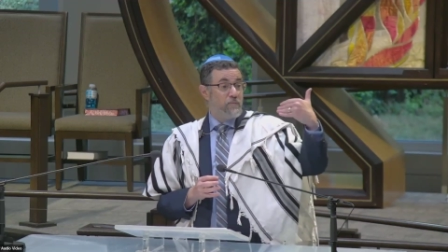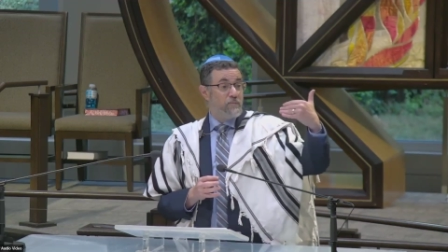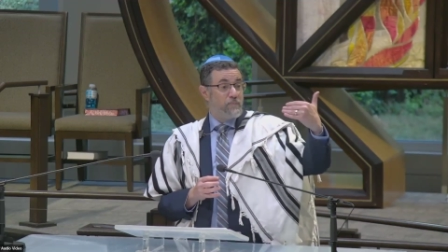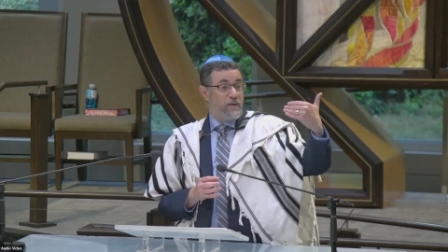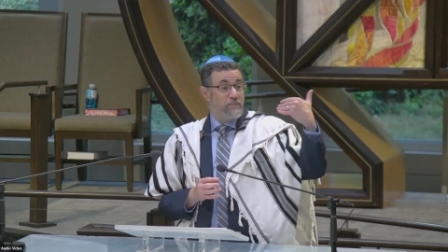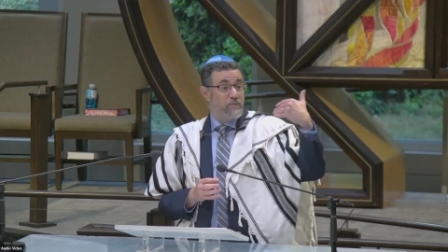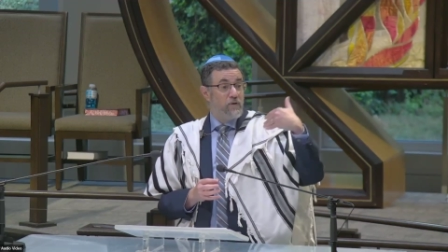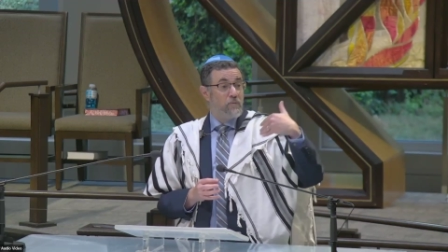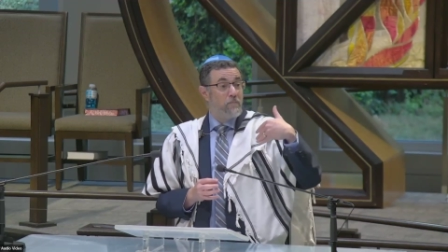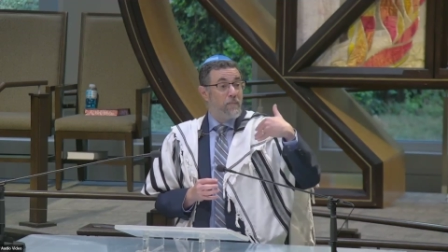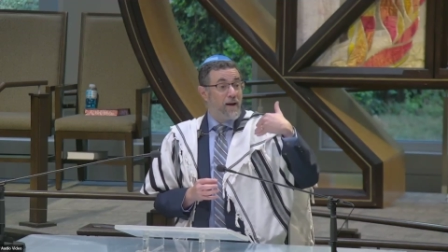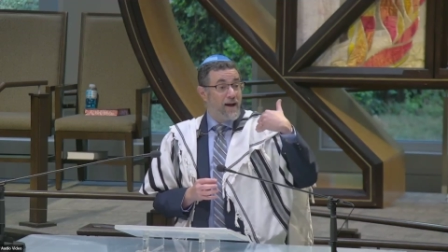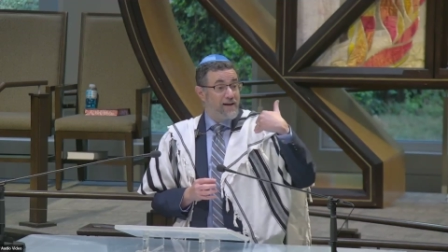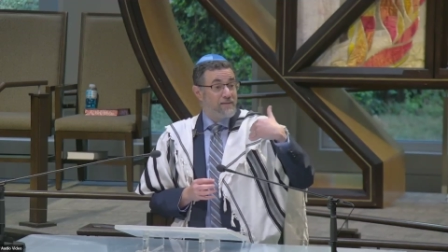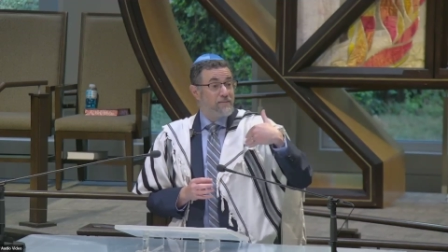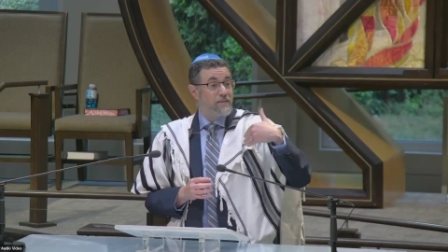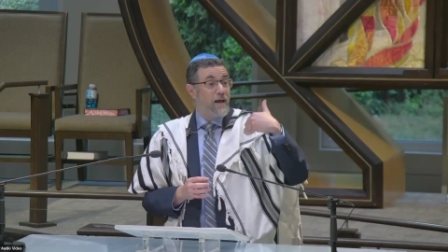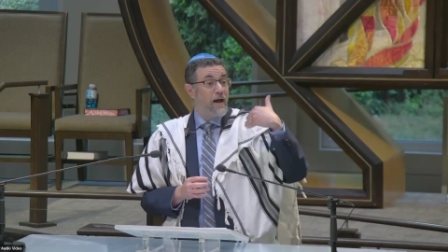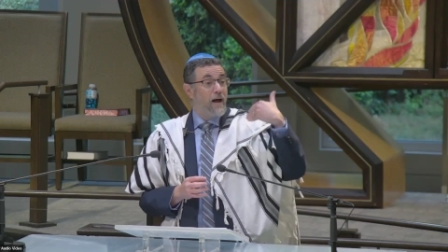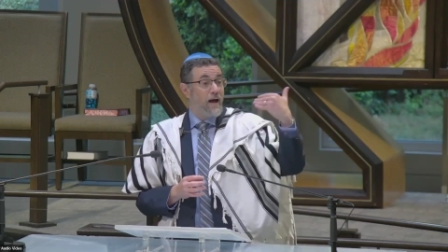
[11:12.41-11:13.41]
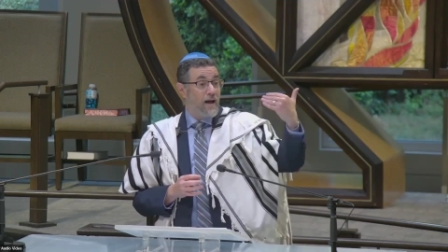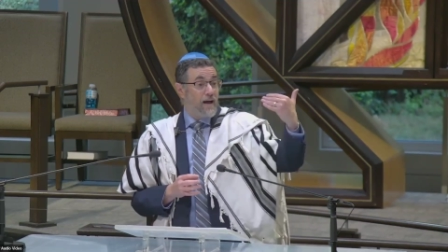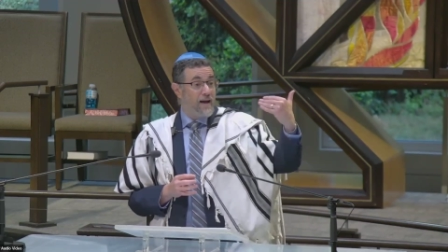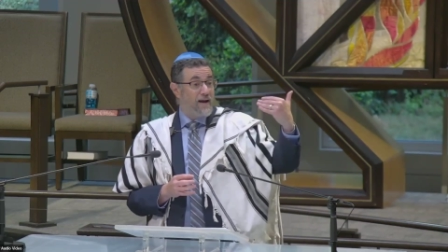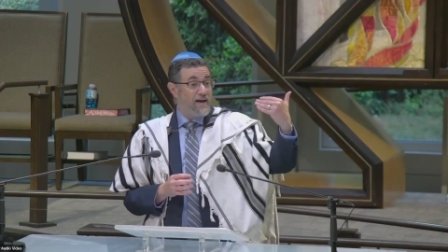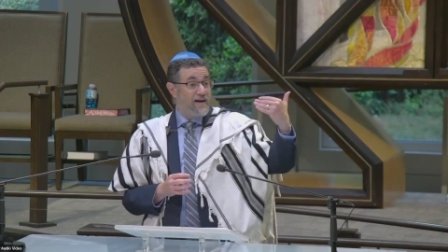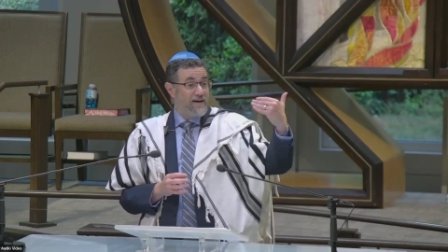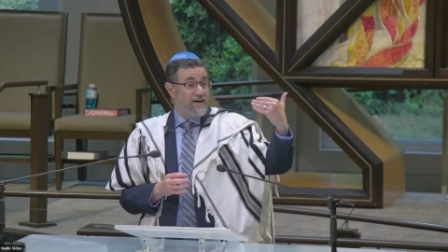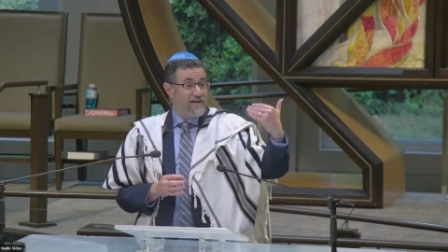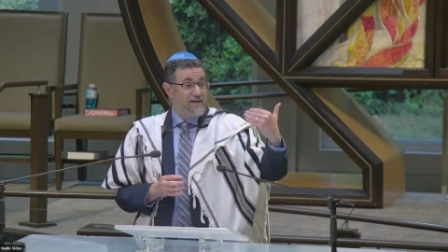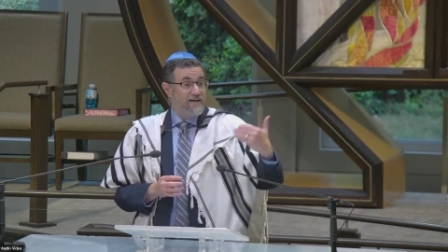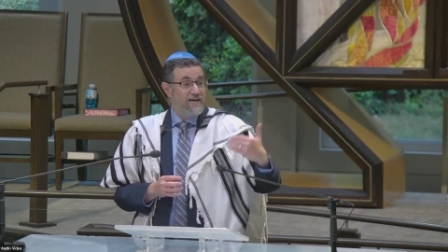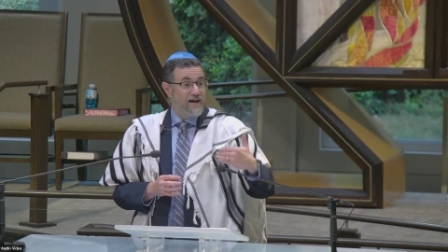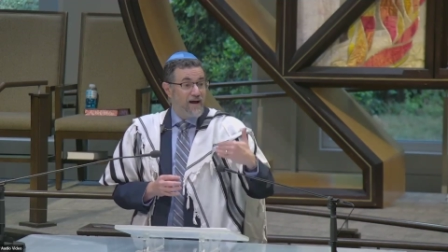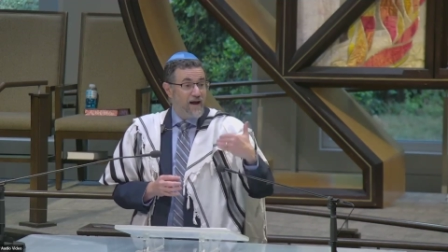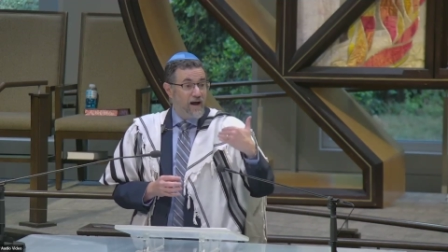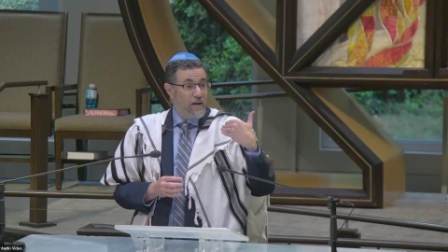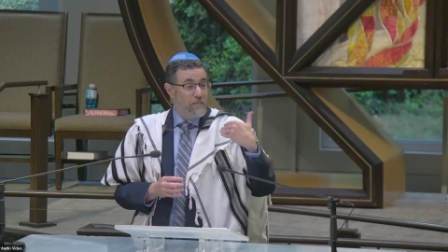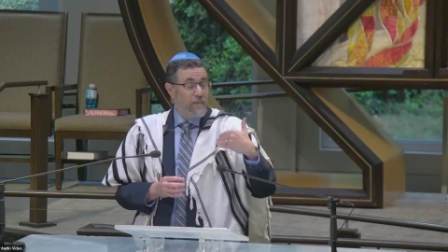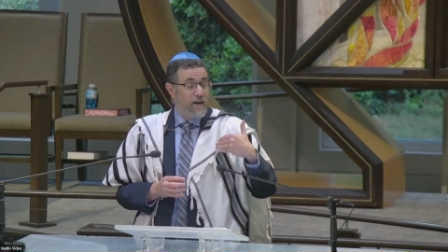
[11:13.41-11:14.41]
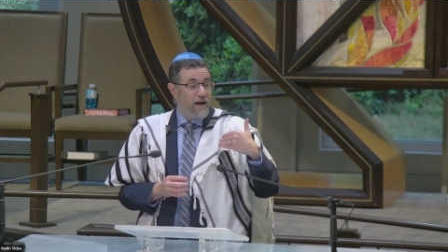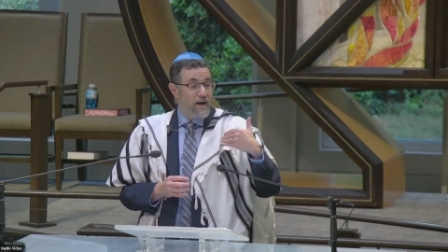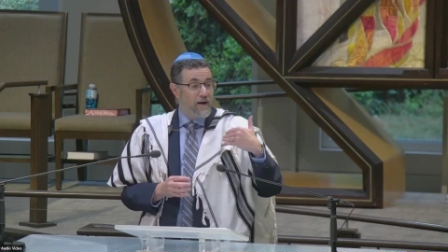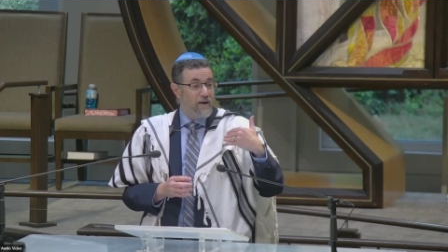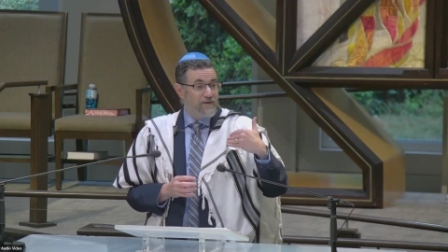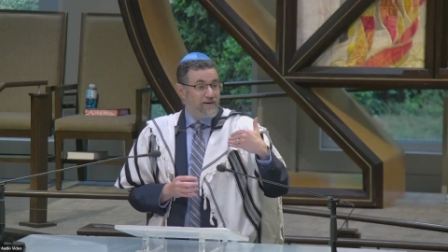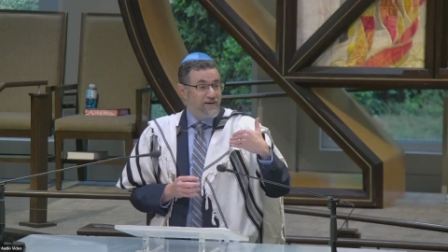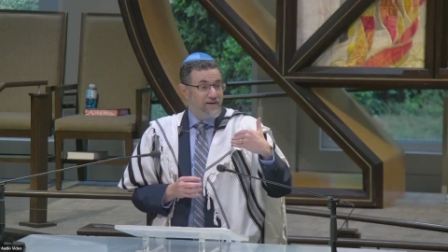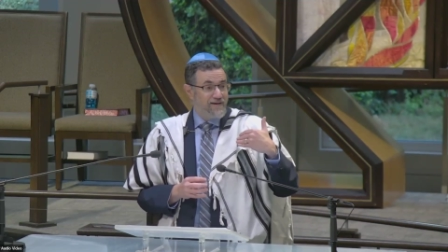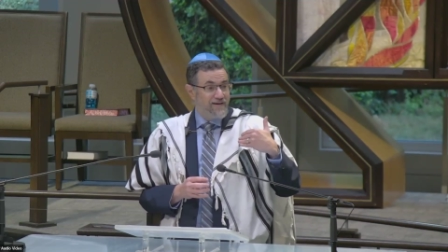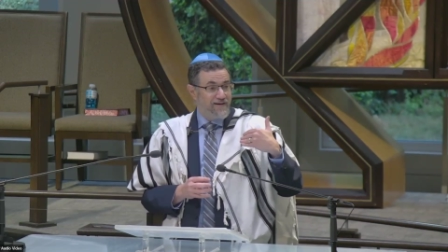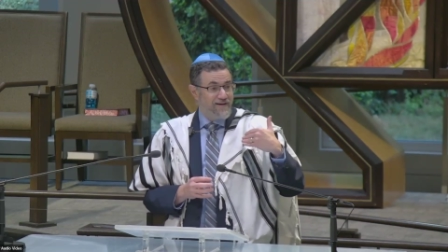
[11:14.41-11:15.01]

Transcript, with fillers: people might lie about